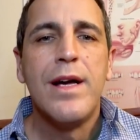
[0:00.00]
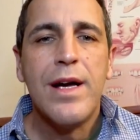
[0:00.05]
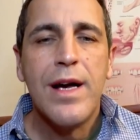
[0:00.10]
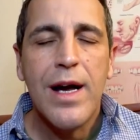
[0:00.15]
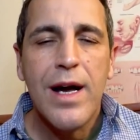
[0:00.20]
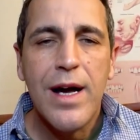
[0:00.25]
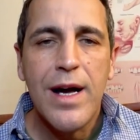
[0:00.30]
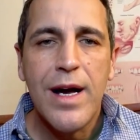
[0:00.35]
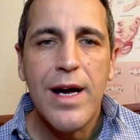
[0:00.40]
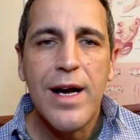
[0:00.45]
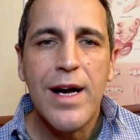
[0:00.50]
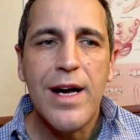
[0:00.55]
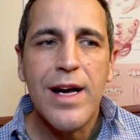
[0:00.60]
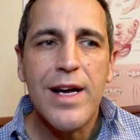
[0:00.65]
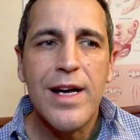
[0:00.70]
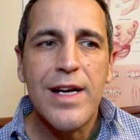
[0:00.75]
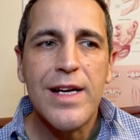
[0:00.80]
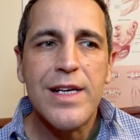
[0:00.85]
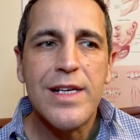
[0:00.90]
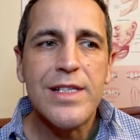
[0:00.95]

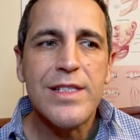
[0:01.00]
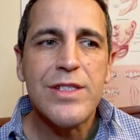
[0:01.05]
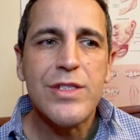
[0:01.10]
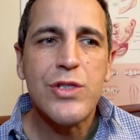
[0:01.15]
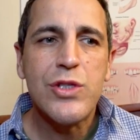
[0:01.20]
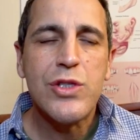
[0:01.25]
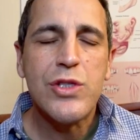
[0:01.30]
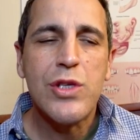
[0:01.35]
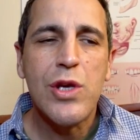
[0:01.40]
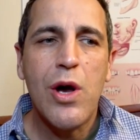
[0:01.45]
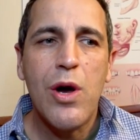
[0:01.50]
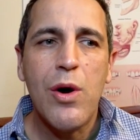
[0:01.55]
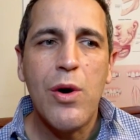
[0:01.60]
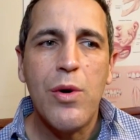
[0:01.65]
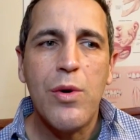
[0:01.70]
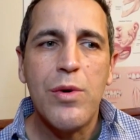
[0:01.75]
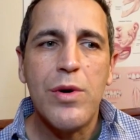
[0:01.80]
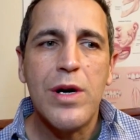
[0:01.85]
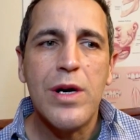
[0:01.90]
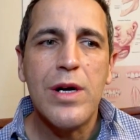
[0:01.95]
Uh,
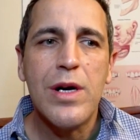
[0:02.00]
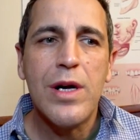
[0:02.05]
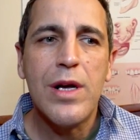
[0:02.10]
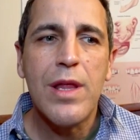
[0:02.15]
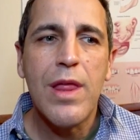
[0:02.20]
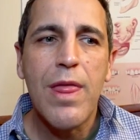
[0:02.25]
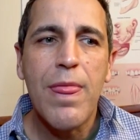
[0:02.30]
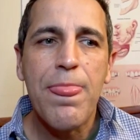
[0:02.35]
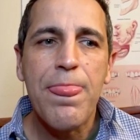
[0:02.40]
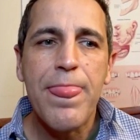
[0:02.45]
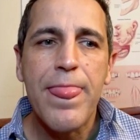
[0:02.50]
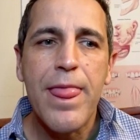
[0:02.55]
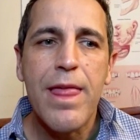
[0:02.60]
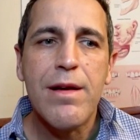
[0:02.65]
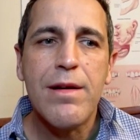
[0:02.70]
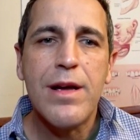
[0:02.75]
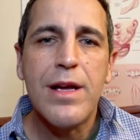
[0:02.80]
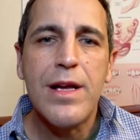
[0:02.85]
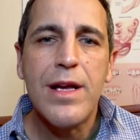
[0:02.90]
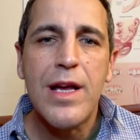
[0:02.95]
so,
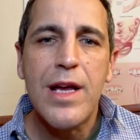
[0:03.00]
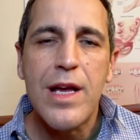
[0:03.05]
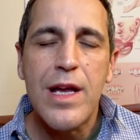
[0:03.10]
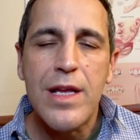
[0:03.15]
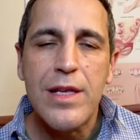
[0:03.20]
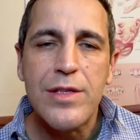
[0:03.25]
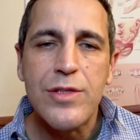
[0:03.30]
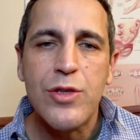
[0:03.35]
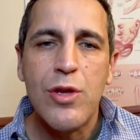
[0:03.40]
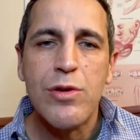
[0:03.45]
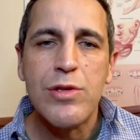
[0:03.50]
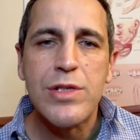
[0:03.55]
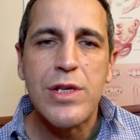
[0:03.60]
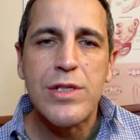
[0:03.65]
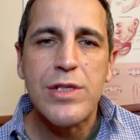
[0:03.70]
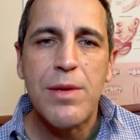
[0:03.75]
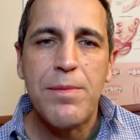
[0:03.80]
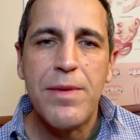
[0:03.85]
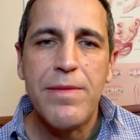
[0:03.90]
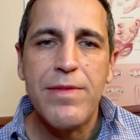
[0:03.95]
those are
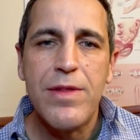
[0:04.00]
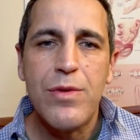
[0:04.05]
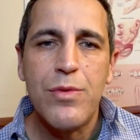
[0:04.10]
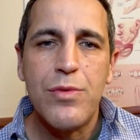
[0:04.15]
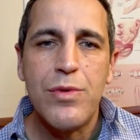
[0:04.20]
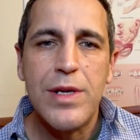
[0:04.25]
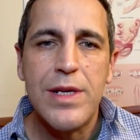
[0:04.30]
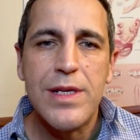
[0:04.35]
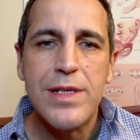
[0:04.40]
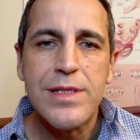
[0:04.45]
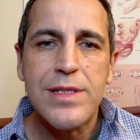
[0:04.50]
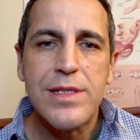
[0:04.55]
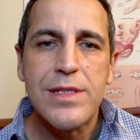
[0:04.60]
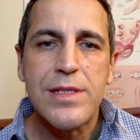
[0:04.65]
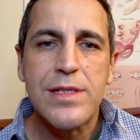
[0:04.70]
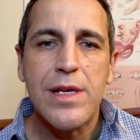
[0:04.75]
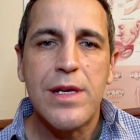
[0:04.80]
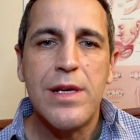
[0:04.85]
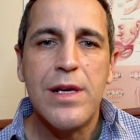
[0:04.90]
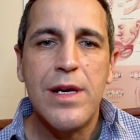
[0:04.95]
some of the
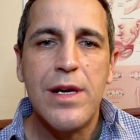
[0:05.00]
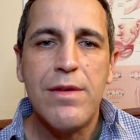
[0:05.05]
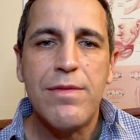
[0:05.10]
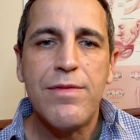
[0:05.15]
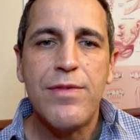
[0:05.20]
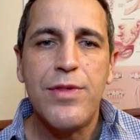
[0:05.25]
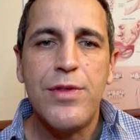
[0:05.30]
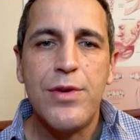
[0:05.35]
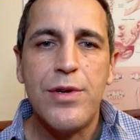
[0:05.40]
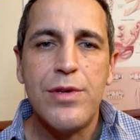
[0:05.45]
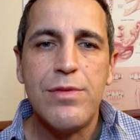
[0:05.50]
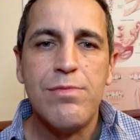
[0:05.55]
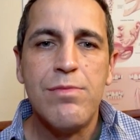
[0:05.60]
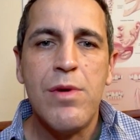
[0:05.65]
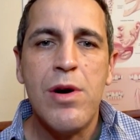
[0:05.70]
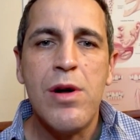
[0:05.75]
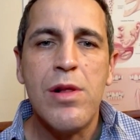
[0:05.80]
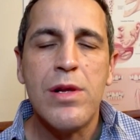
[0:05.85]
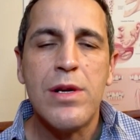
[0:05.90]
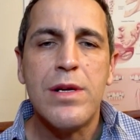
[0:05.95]
risks of third
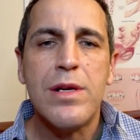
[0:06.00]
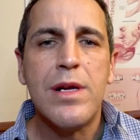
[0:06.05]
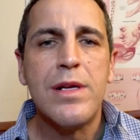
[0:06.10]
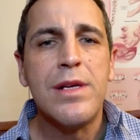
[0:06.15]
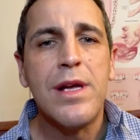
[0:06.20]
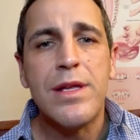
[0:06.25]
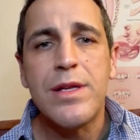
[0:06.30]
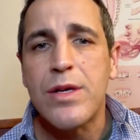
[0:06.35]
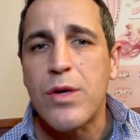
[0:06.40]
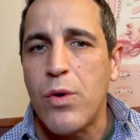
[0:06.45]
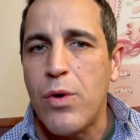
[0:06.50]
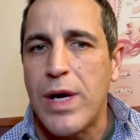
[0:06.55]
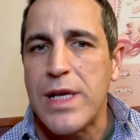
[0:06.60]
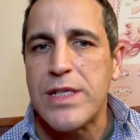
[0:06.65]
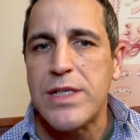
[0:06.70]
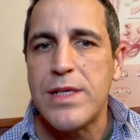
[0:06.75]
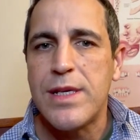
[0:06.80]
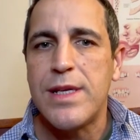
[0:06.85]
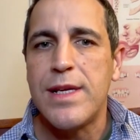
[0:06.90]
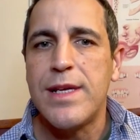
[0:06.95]
molar. Another
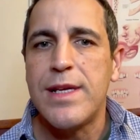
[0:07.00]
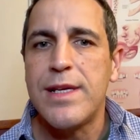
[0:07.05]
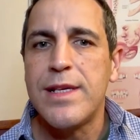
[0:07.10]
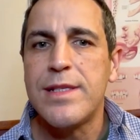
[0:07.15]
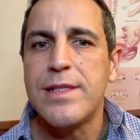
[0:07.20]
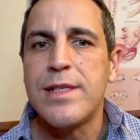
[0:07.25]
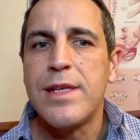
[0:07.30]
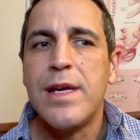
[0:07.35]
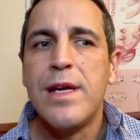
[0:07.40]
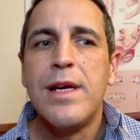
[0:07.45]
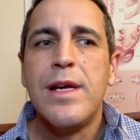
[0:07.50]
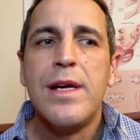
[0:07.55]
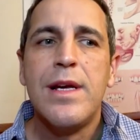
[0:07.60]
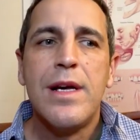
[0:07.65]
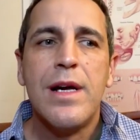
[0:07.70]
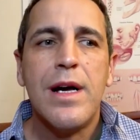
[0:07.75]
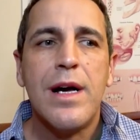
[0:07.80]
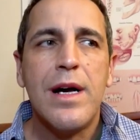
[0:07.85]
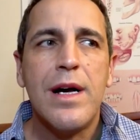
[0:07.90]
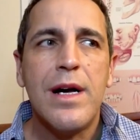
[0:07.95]
question is
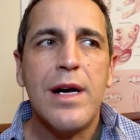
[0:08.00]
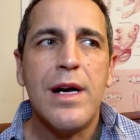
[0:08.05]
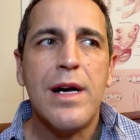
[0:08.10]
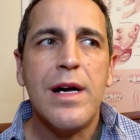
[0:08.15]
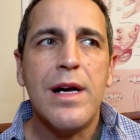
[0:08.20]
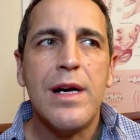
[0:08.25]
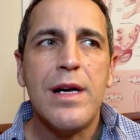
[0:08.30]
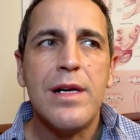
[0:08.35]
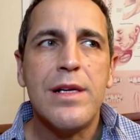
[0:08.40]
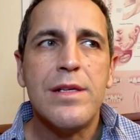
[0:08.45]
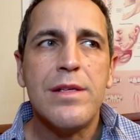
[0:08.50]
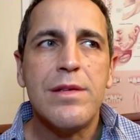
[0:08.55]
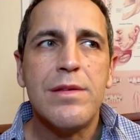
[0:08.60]
uh,